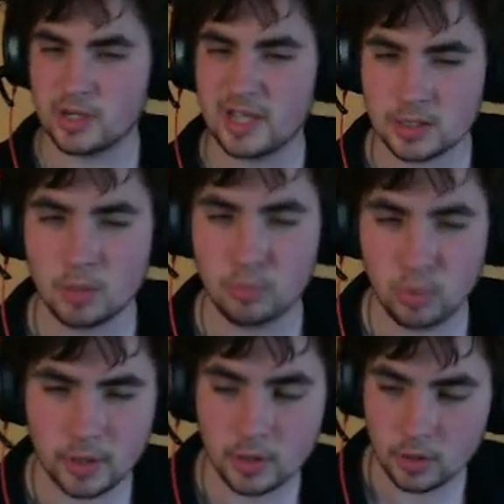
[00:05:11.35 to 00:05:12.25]
It's a
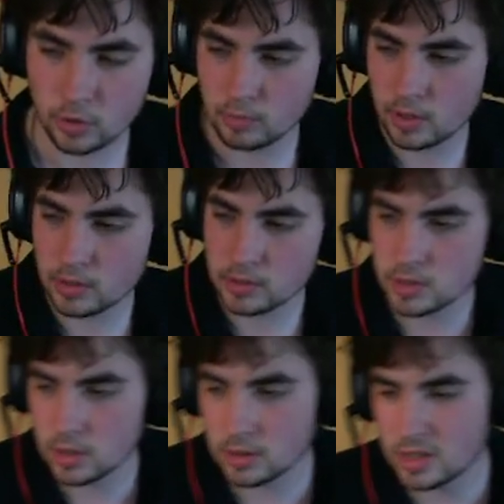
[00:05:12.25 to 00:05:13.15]
pretty good
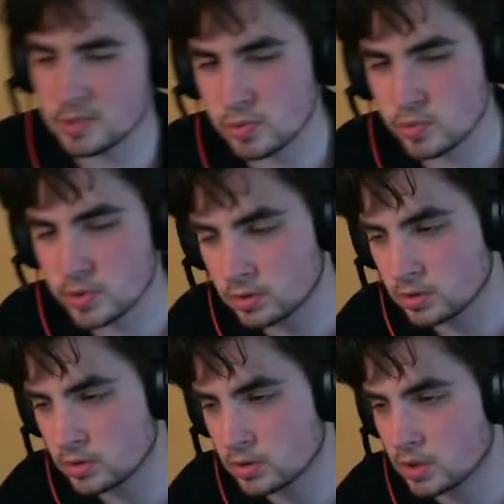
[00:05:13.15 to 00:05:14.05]
monster. Let's be real.
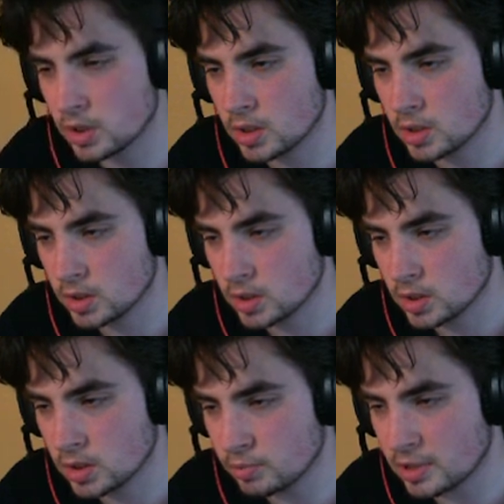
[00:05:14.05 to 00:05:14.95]

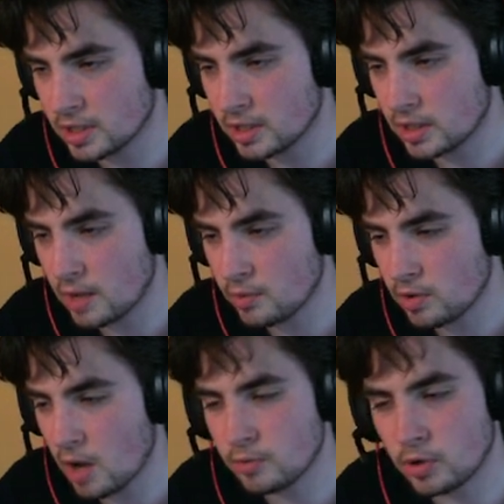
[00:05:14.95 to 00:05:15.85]
But I would
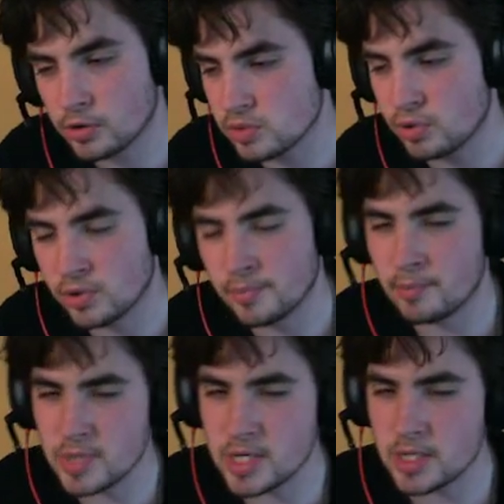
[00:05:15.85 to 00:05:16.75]
also put him
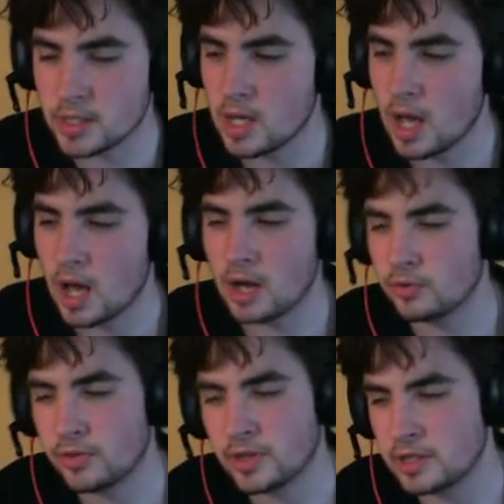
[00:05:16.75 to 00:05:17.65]
at B. I
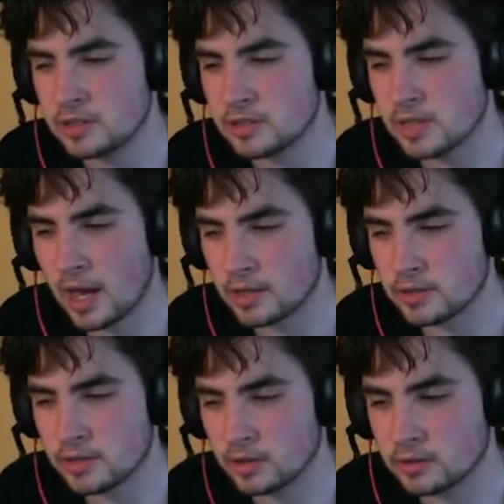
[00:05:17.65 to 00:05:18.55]
don't think he's
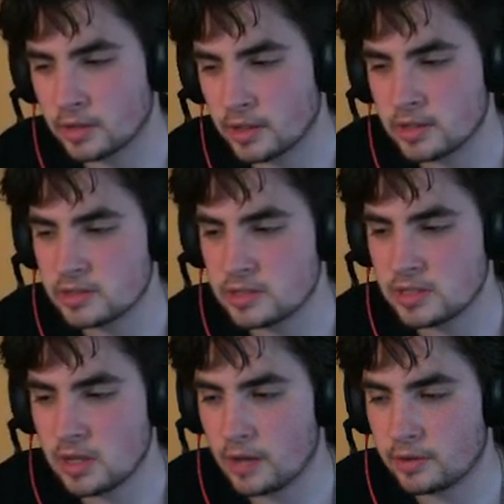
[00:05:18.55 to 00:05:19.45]
at there, like, cause
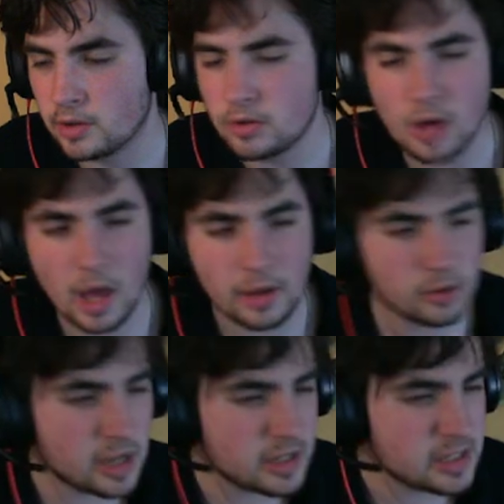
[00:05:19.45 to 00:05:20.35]
I don't know, I
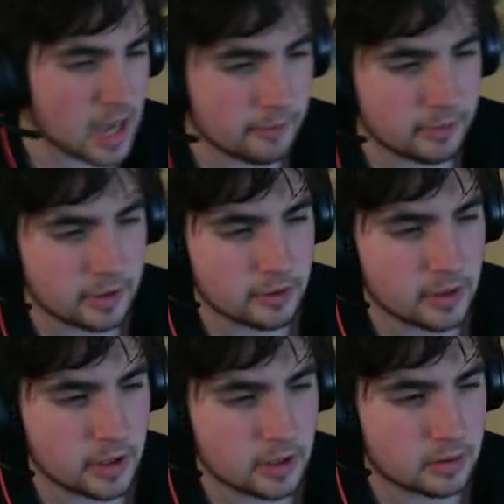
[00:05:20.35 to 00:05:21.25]
don't, does he have
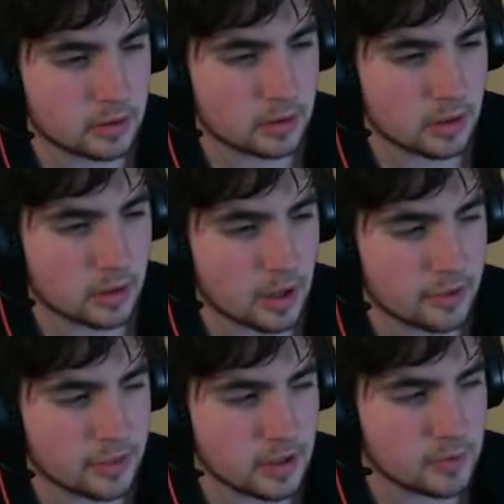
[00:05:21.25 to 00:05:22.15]
another? I
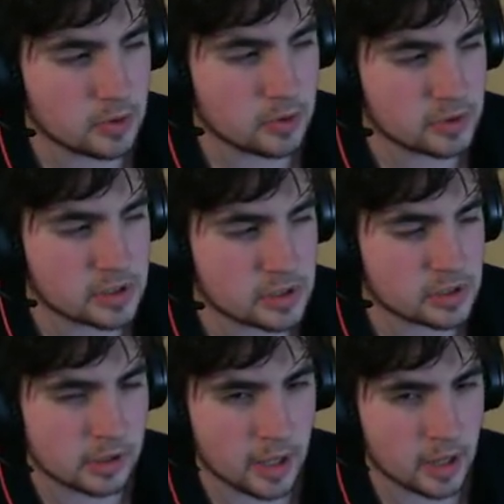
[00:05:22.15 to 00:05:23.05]
think if he loses
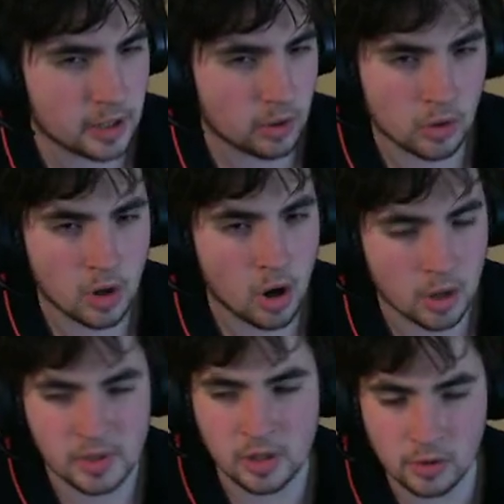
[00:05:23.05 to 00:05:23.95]
his leg or
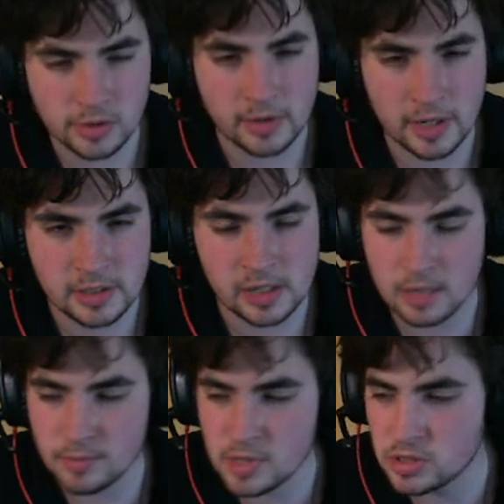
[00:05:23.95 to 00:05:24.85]
arm, he also has an
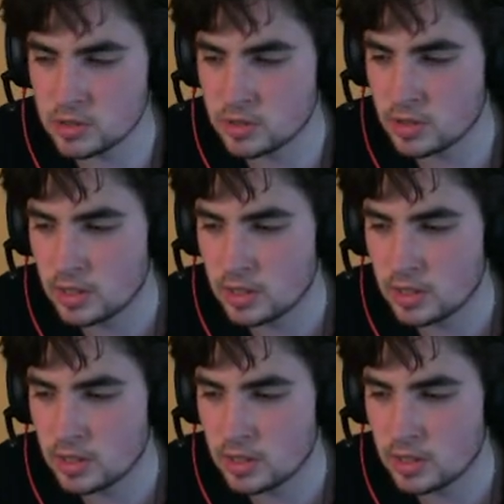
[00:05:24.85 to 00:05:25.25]
animation.